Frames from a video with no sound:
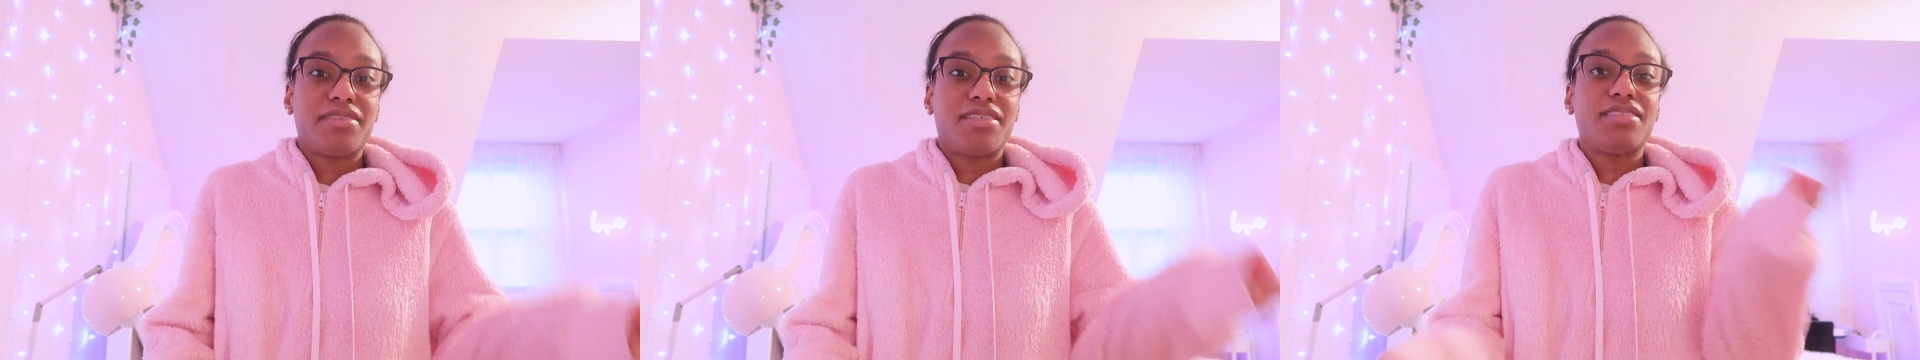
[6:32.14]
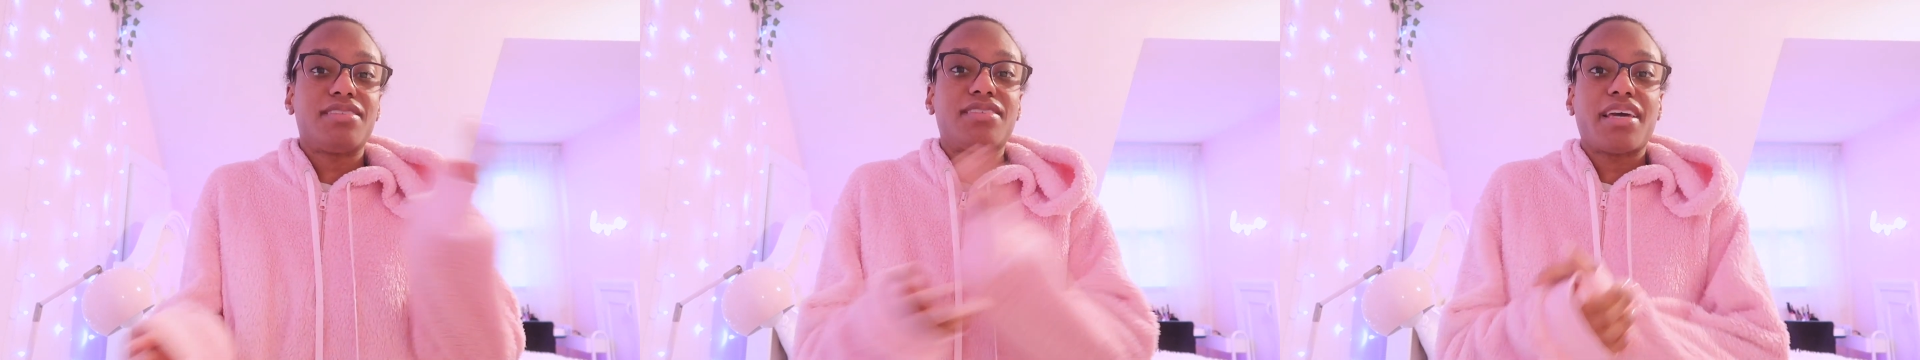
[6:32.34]

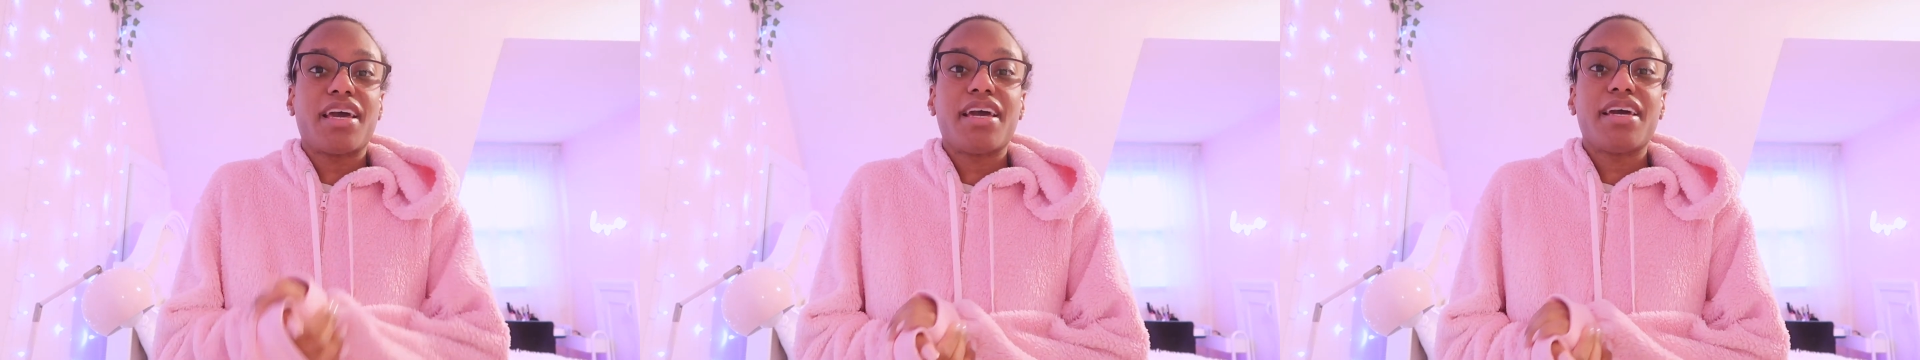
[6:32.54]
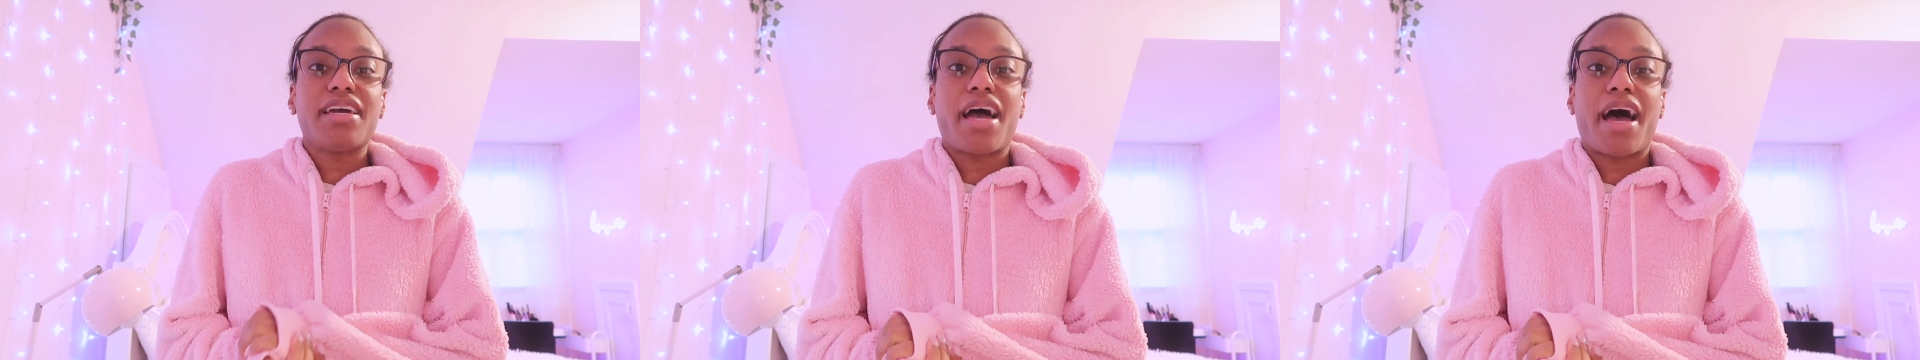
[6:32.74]

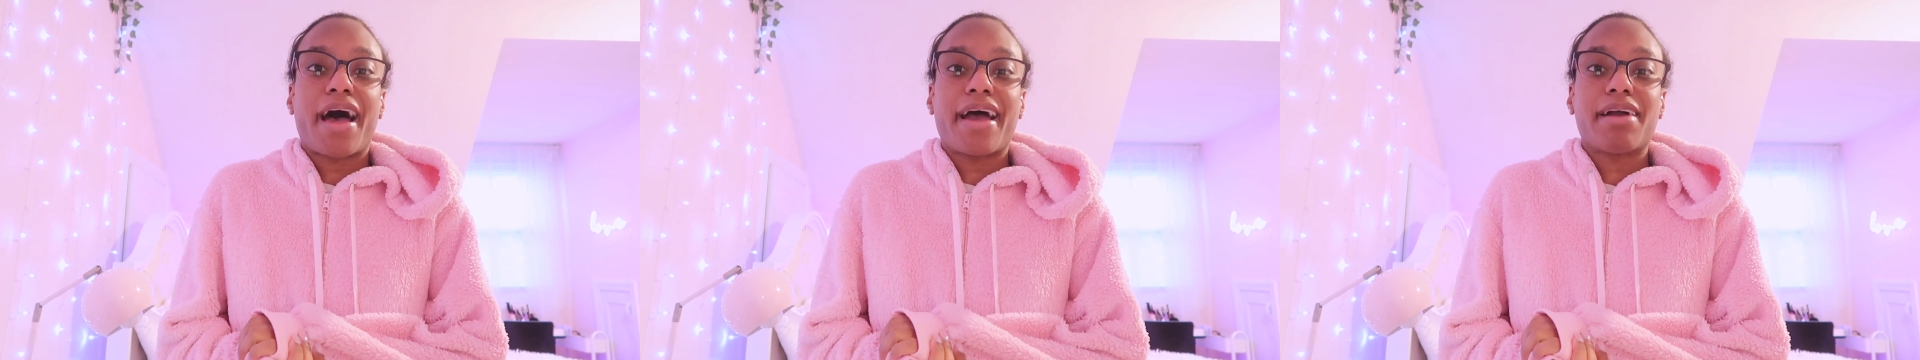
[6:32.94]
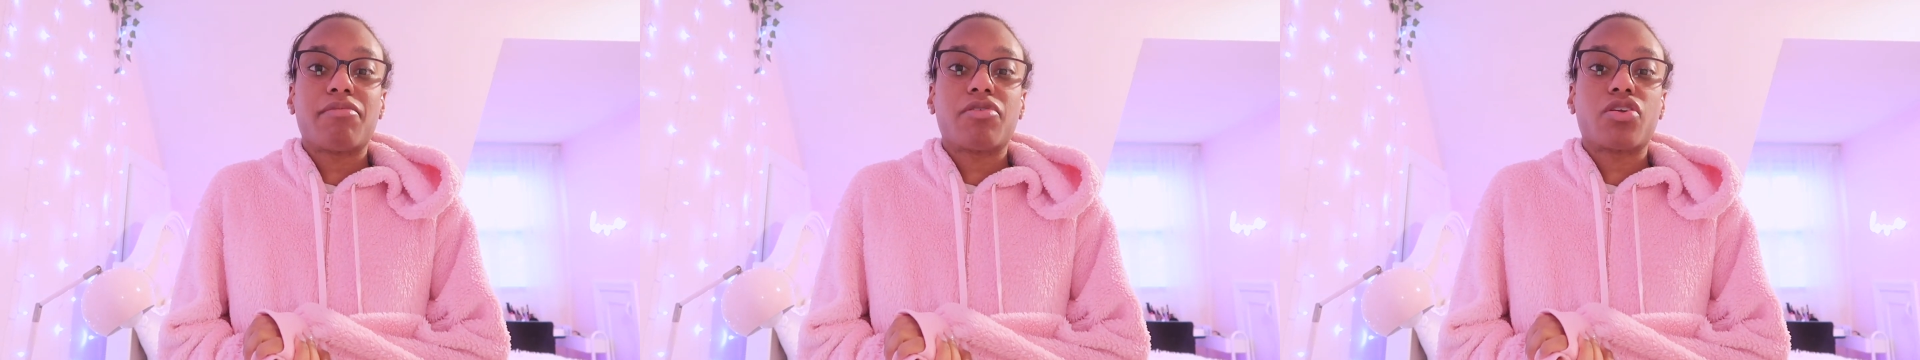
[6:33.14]
Today
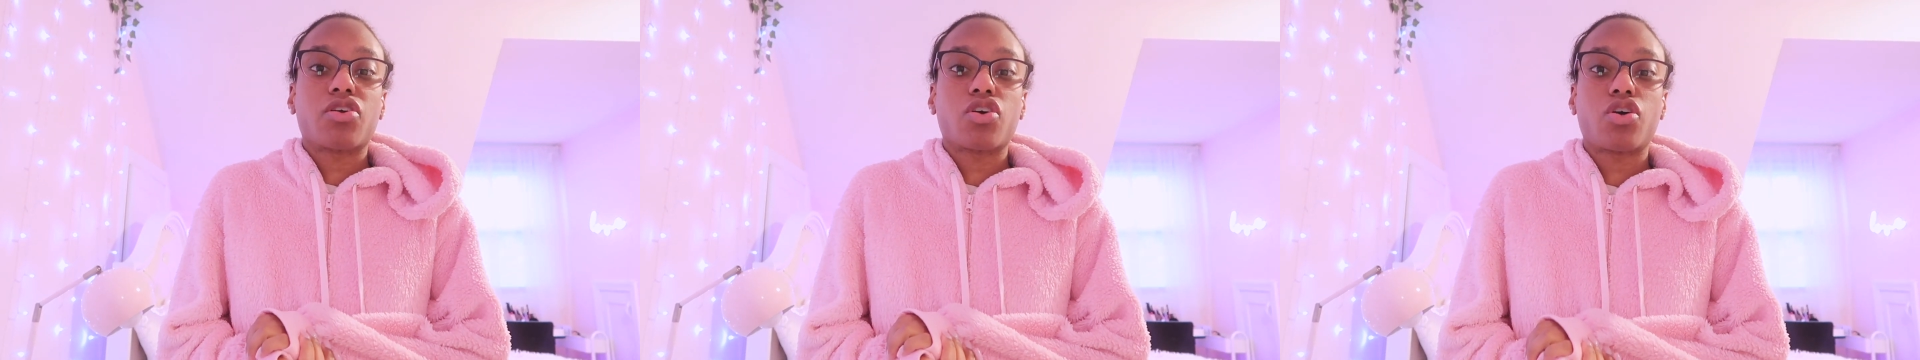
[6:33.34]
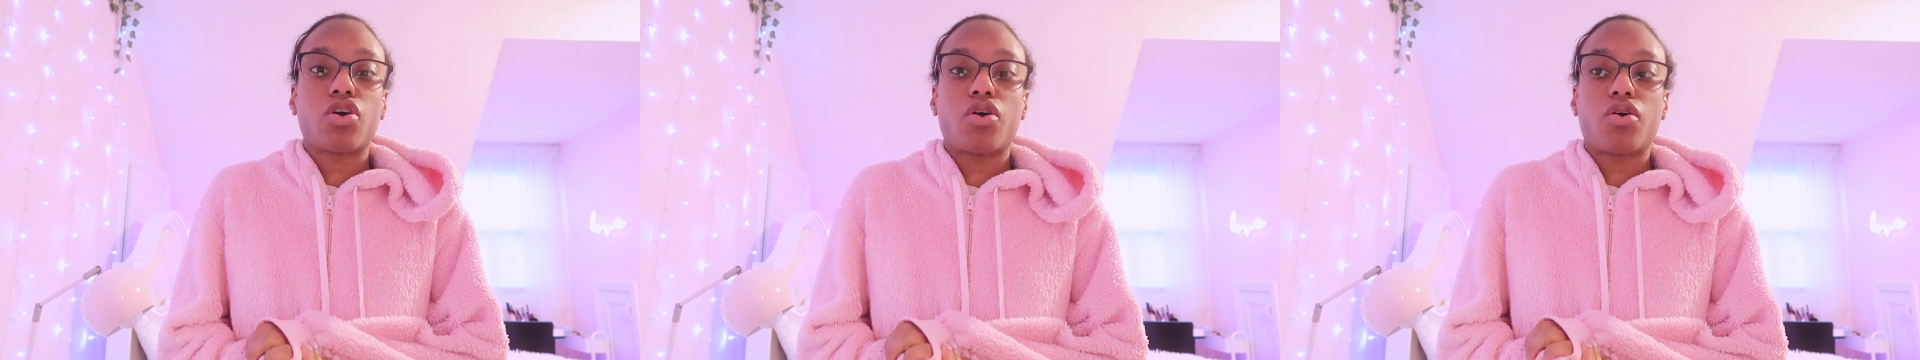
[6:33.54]
I am
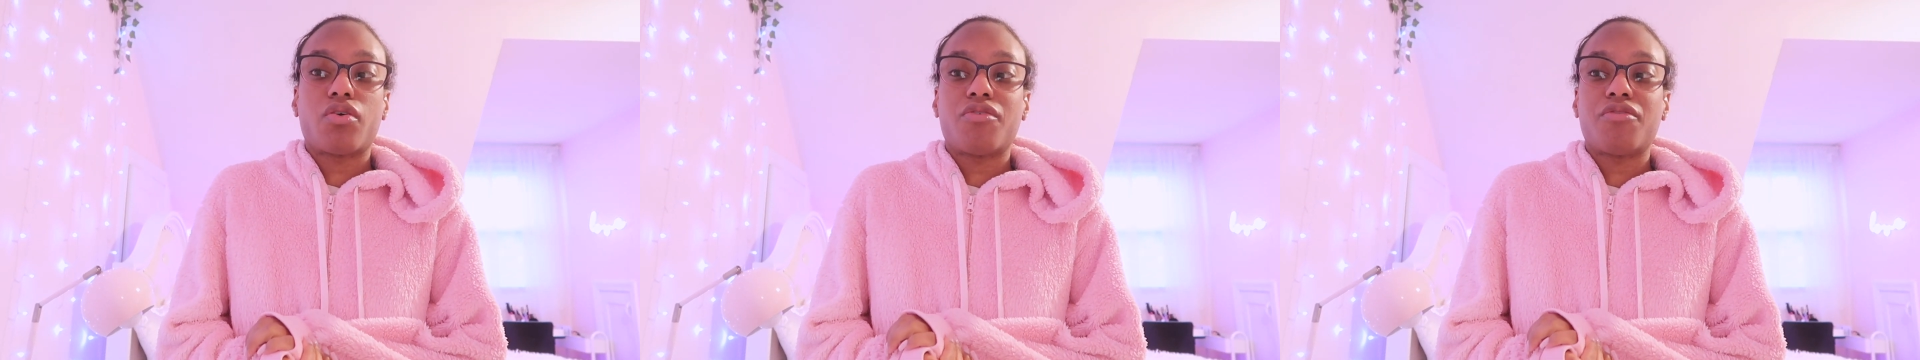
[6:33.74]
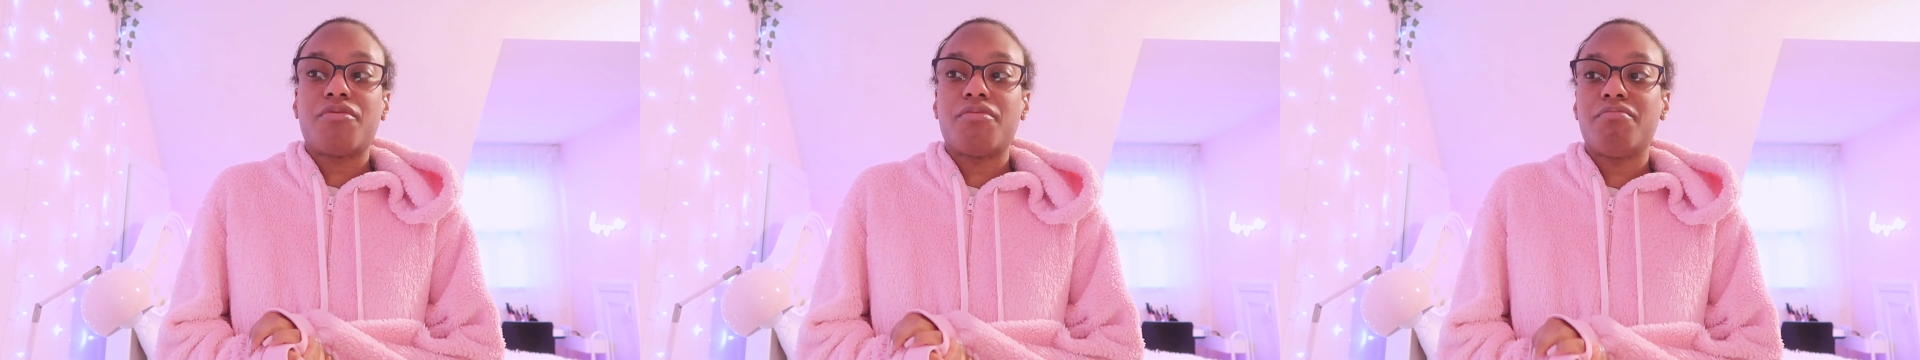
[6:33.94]
gonna
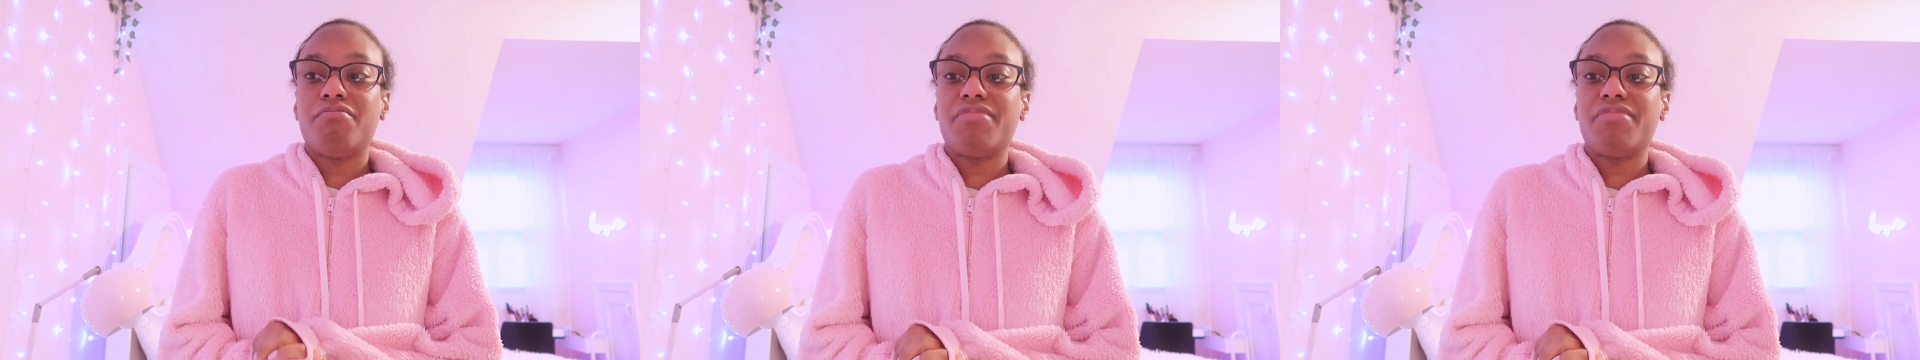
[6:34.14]
go